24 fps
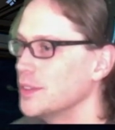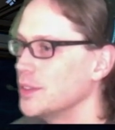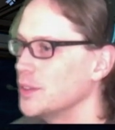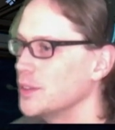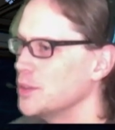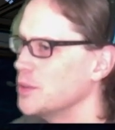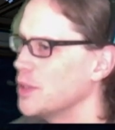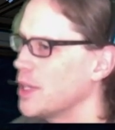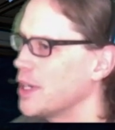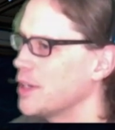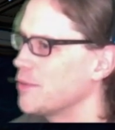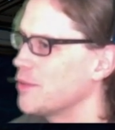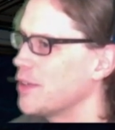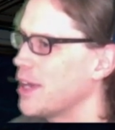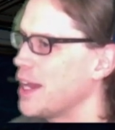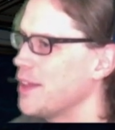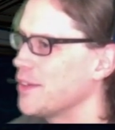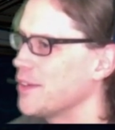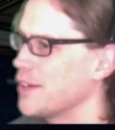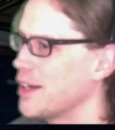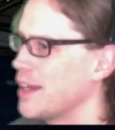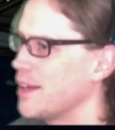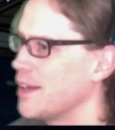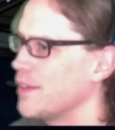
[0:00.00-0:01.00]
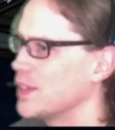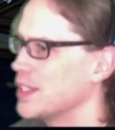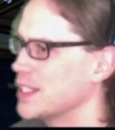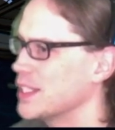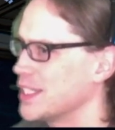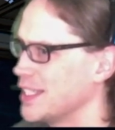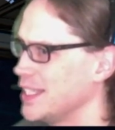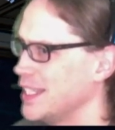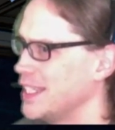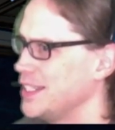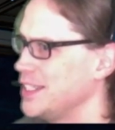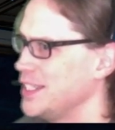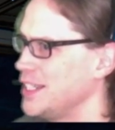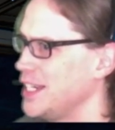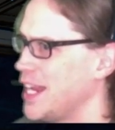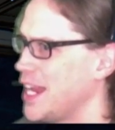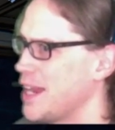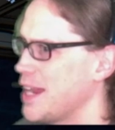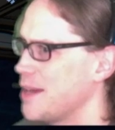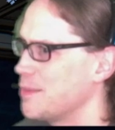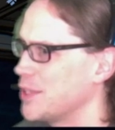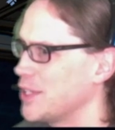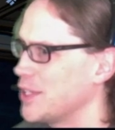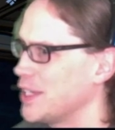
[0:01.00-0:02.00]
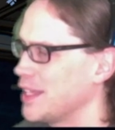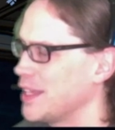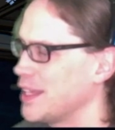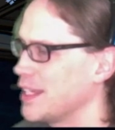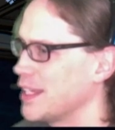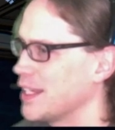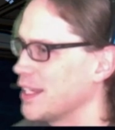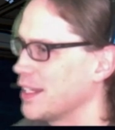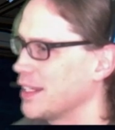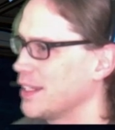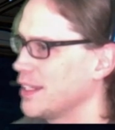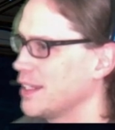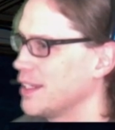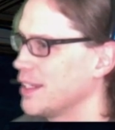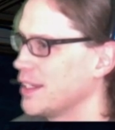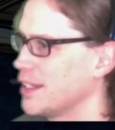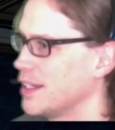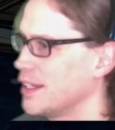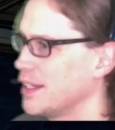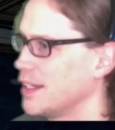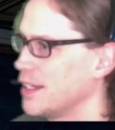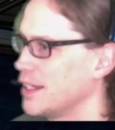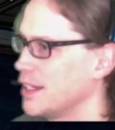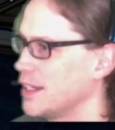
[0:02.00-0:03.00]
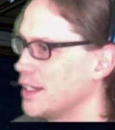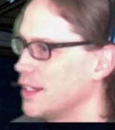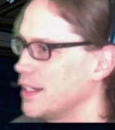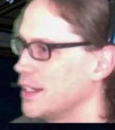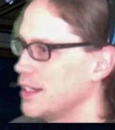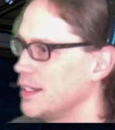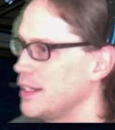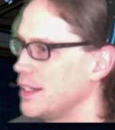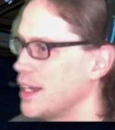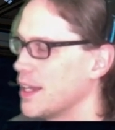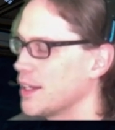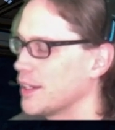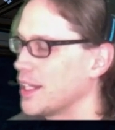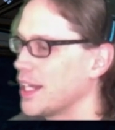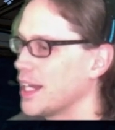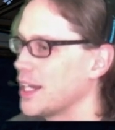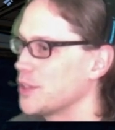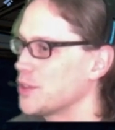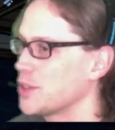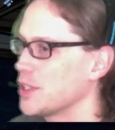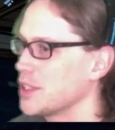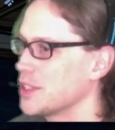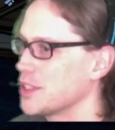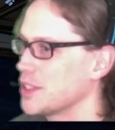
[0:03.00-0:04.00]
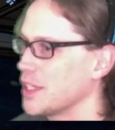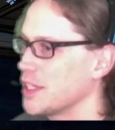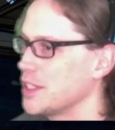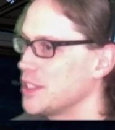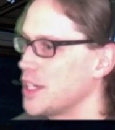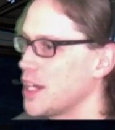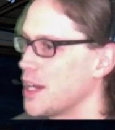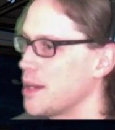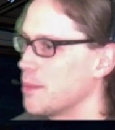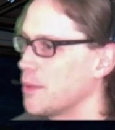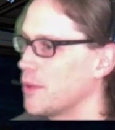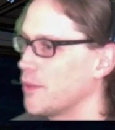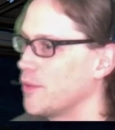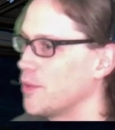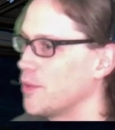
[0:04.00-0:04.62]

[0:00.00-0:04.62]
Oh, I'd rather have the sledgehammer, I think. Now, can I trade the sledgehammer